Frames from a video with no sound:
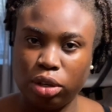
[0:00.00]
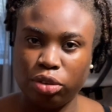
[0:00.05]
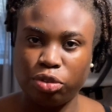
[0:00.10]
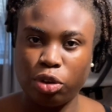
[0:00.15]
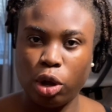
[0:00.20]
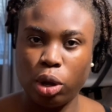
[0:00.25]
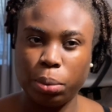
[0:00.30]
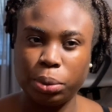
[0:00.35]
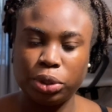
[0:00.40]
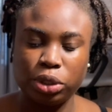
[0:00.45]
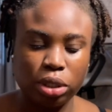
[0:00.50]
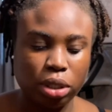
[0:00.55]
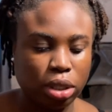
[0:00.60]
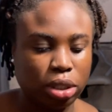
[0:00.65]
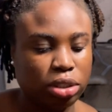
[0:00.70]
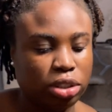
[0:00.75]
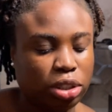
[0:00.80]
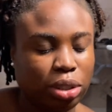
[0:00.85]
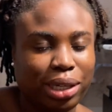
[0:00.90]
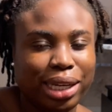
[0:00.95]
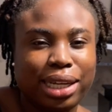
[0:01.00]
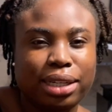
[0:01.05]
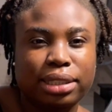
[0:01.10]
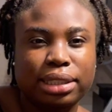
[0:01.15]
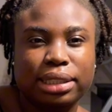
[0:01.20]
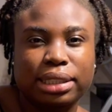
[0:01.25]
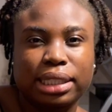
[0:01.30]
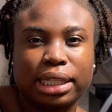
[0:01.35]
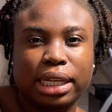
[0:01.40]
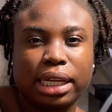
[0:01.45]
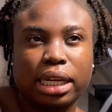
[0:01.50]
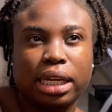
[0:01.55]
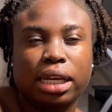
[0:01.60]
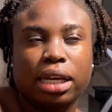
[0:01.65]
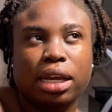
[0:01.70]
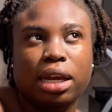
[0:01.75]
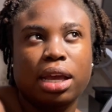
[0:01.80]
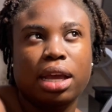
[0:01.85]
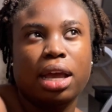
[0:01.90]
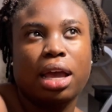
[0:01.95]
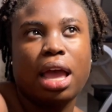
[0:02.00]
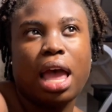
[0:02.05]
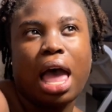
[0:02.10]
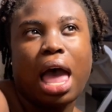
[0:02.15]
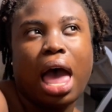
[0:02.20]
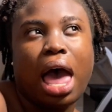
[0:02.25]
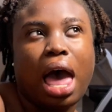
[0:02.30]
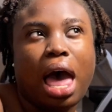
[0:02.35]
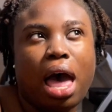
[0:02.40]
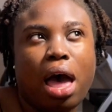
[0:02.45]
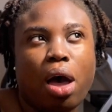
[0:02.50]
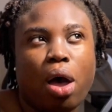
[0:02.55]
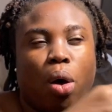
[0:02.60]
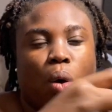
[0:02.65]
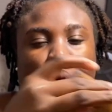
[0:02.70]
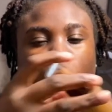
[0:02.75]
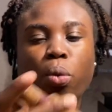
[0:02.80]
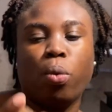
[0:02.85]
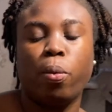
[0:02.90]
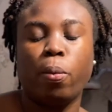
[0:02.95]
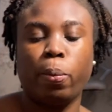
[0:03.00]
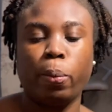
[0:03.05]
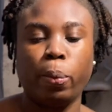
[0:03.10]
of options. You get to see how